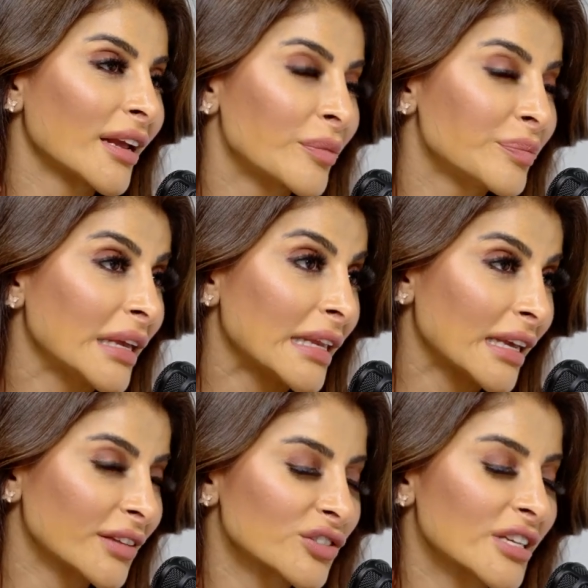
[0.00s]
their
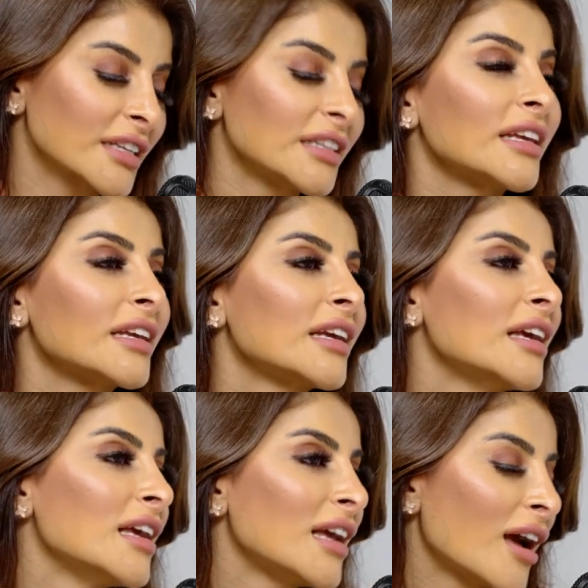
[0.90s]
beading and their technique
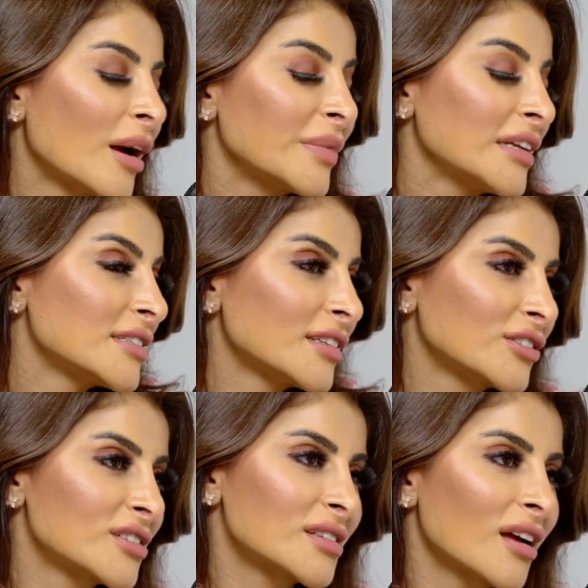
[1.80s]
into their
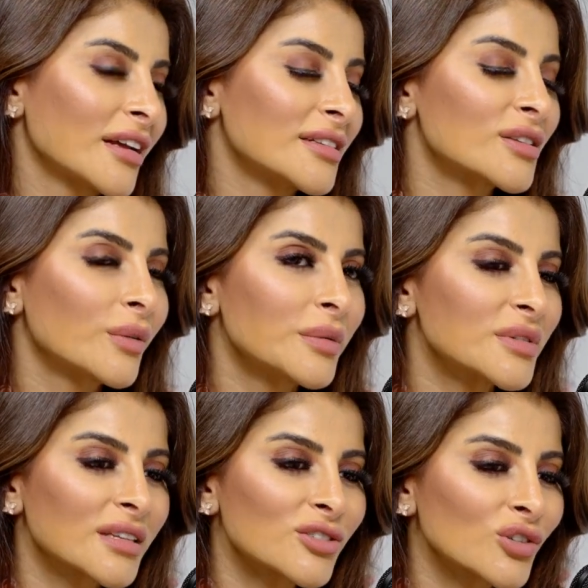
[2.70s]
design. So it
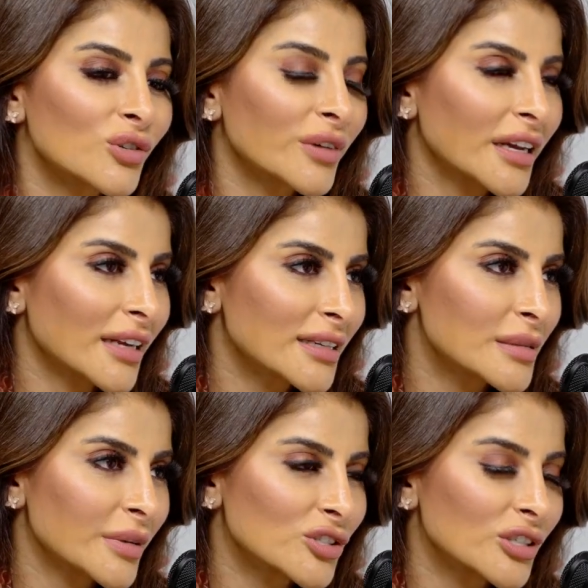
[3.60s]
was such a great
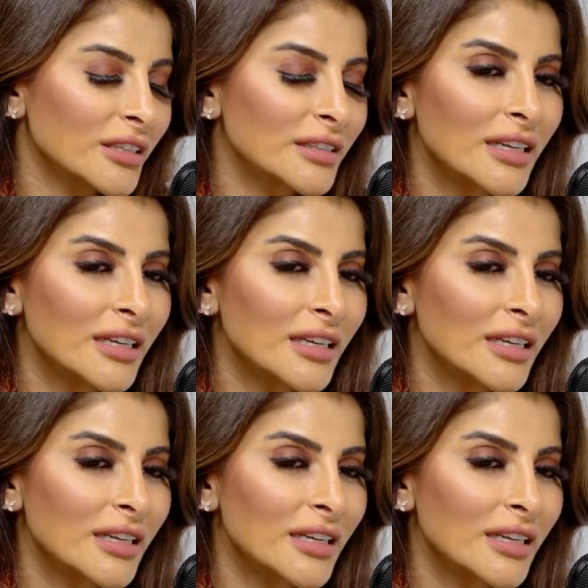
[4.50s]
exhibition.